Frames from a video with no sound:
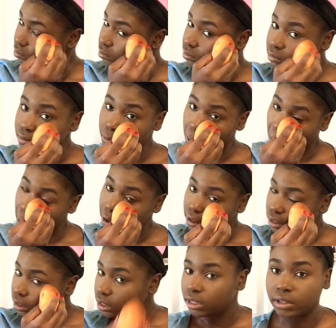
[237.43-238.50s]

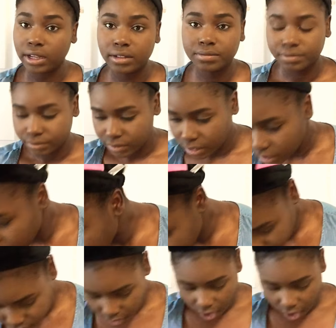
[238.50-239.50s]
concealer, it would just turn out